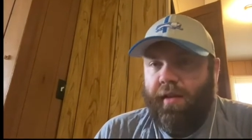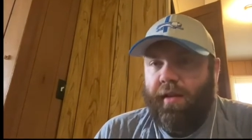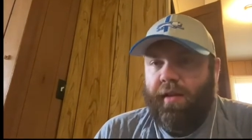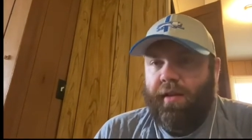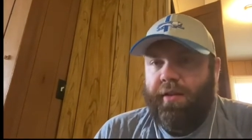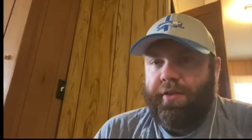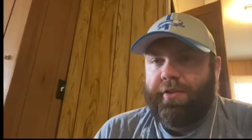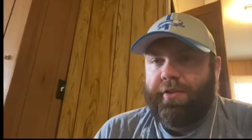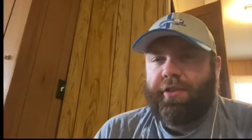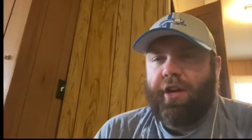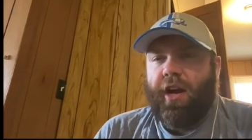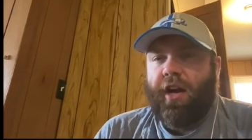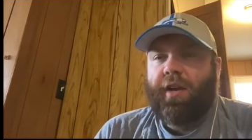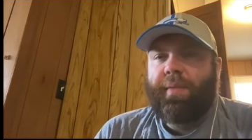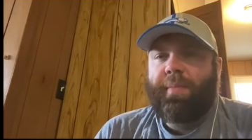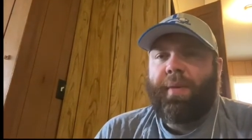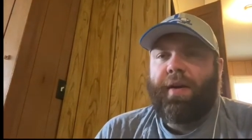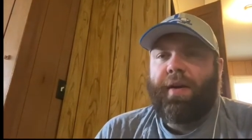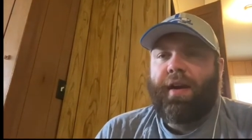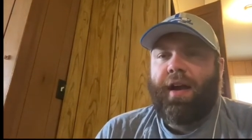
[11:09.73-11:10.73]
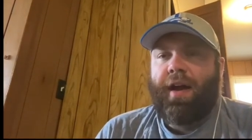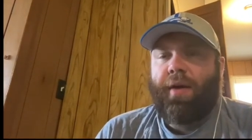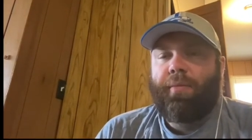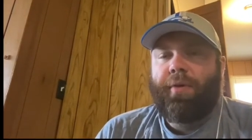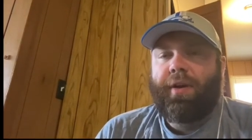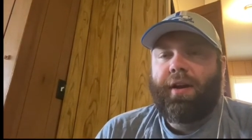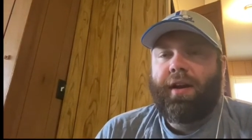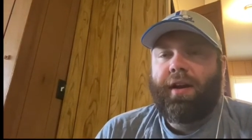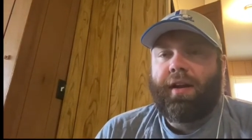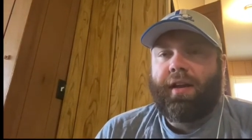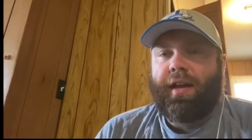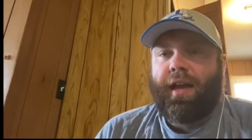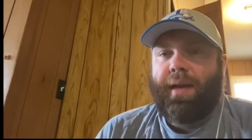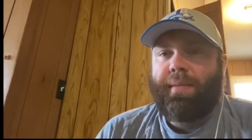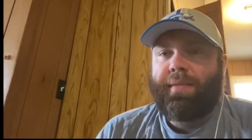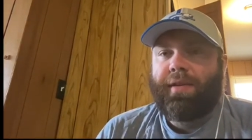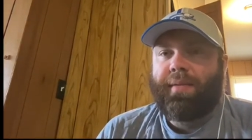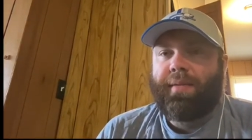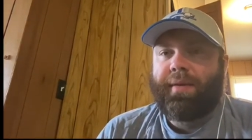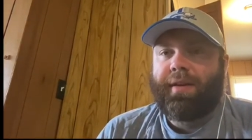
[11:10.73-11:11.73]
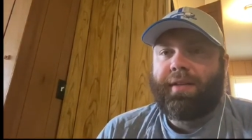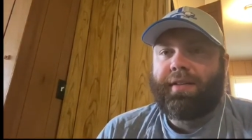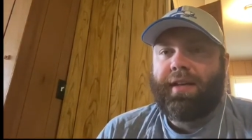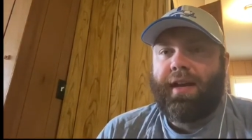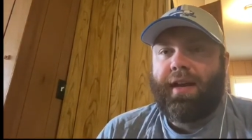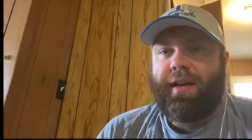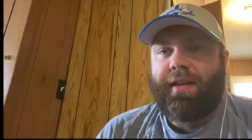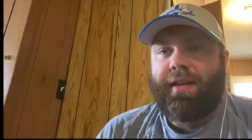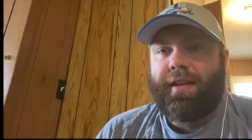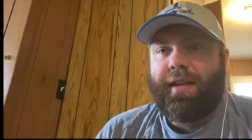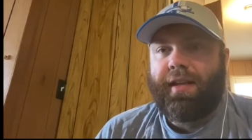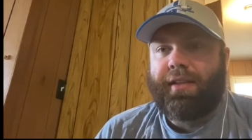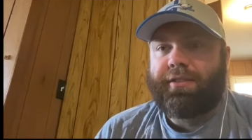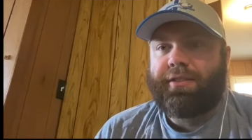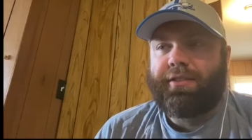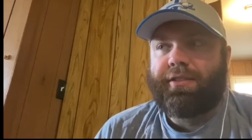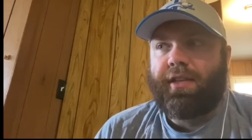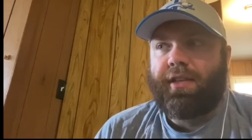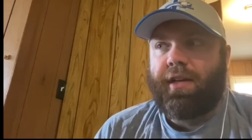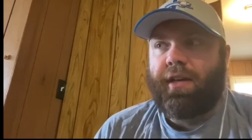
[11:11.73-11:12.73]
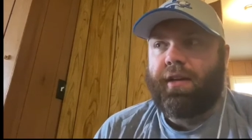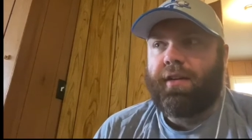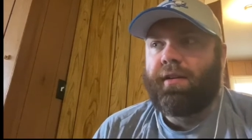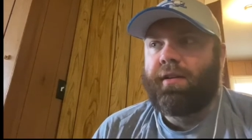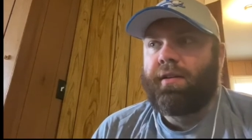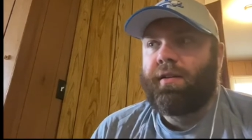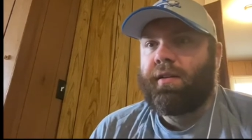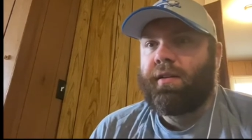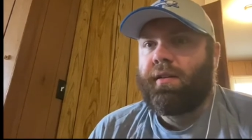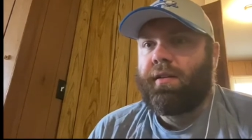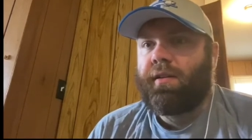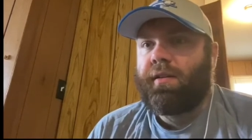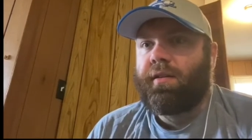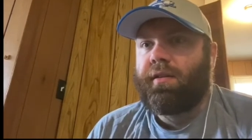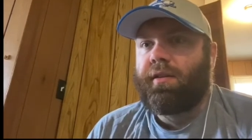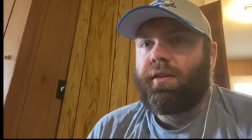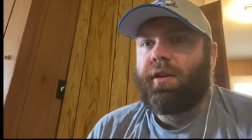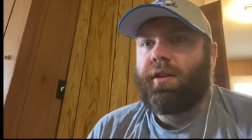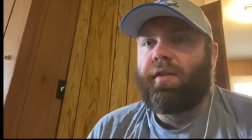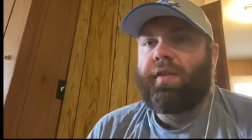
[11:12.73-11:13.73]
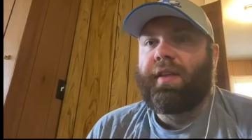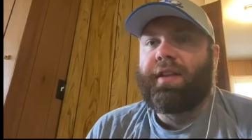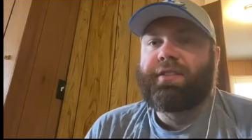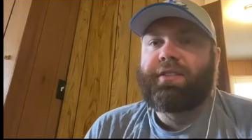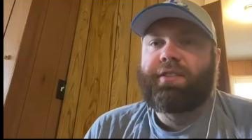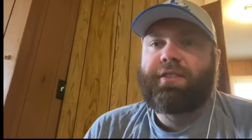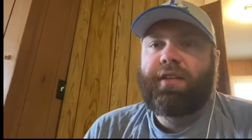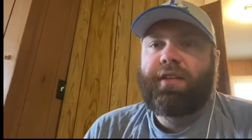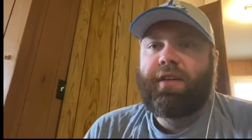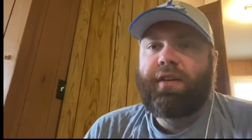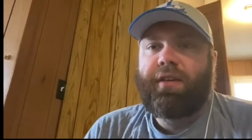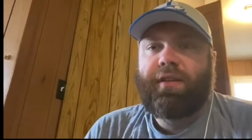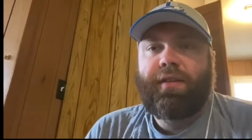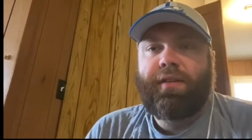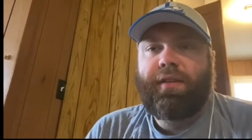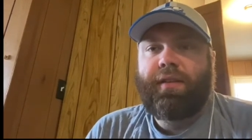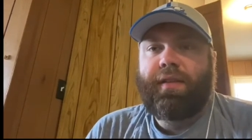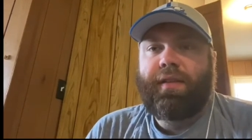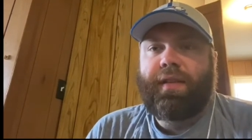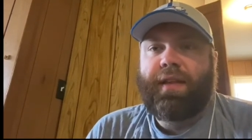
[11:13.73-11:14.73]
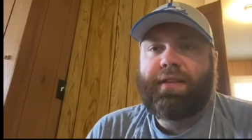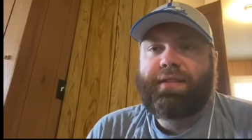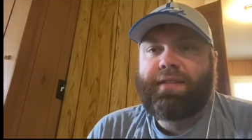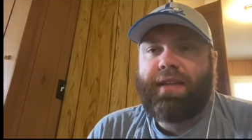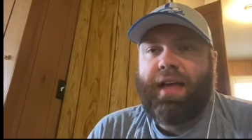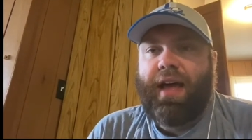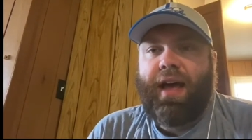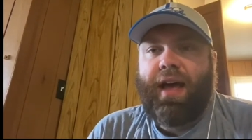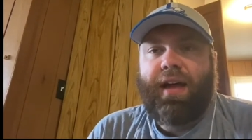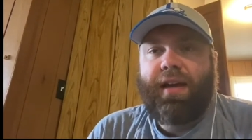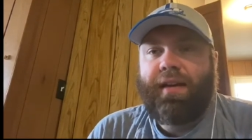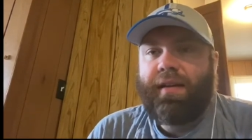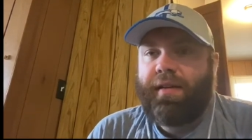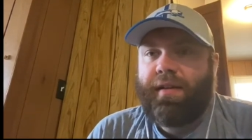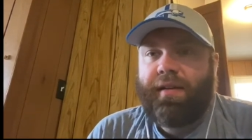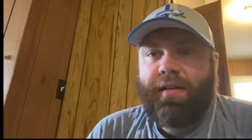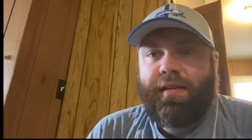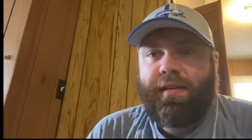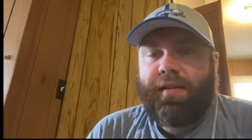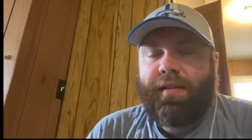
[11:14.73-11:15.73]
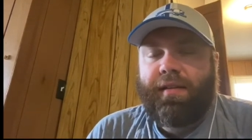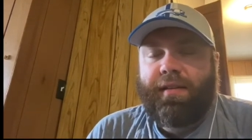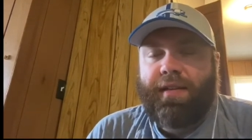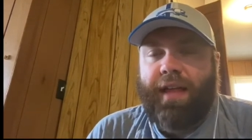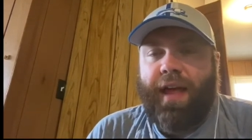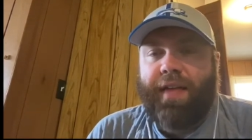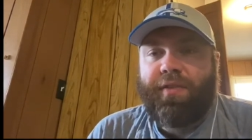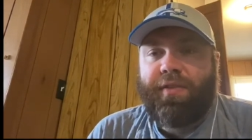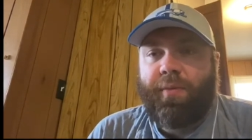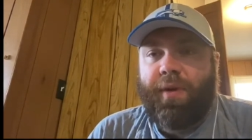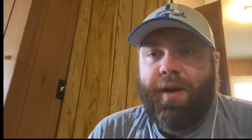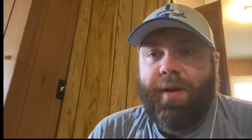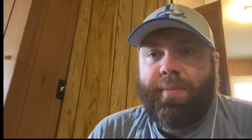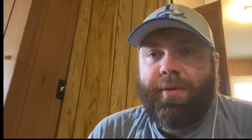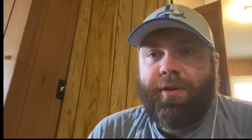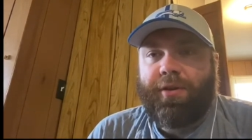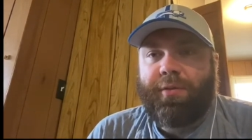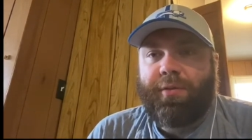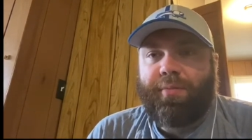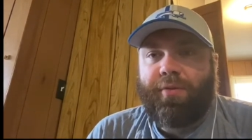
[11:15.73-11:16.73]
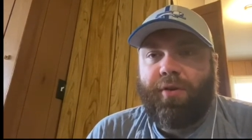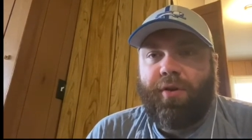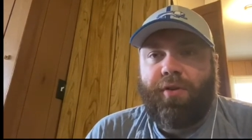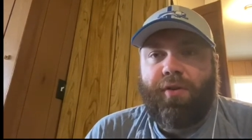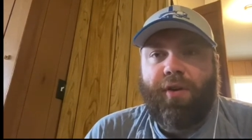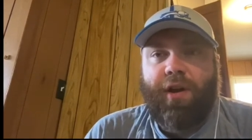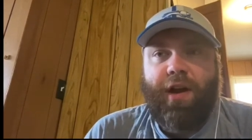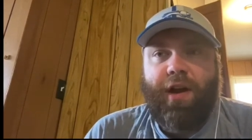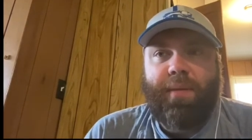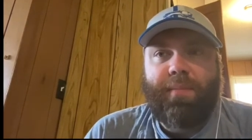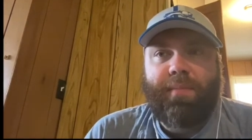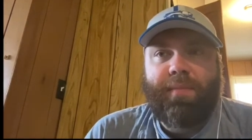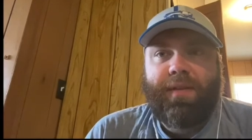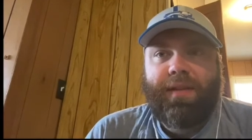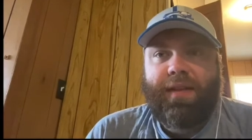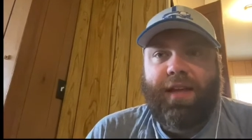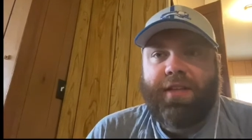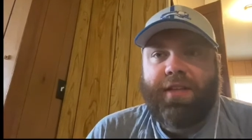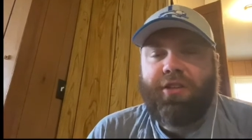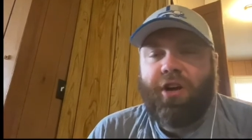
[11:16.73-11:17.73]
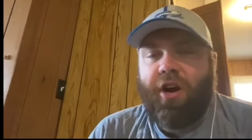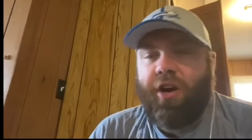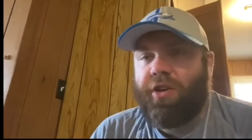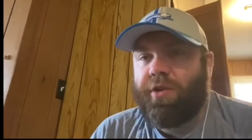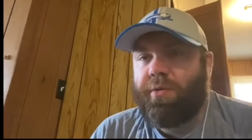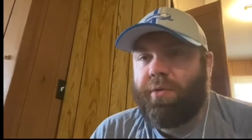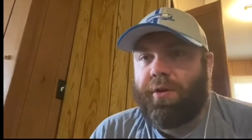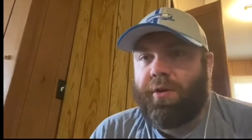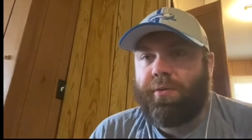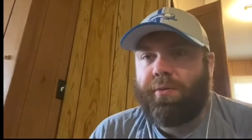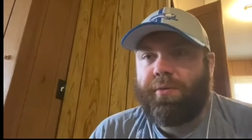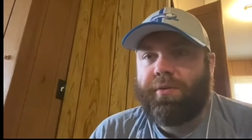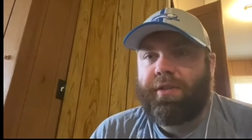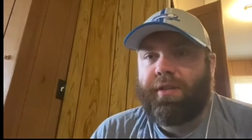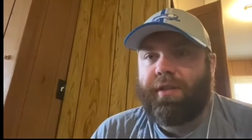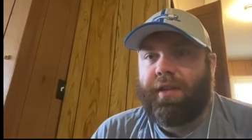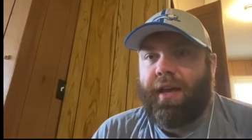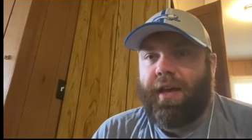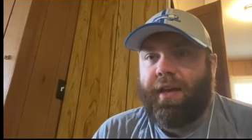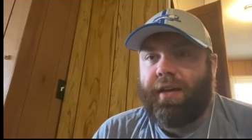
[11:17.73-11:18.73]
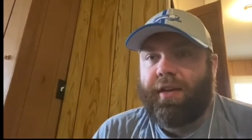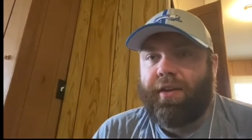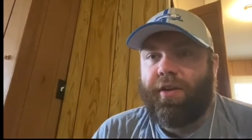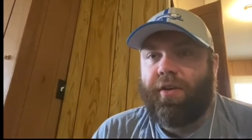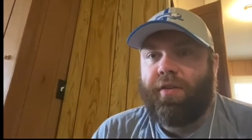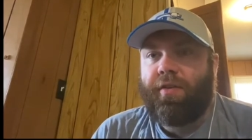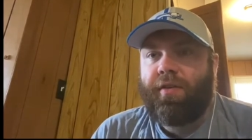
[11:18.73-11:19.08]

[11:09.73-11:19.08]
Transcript: You talk about not winning a game in the Big Ten, and that's, you know, that's not the way to build a program. It's hard to recruit to that, you know.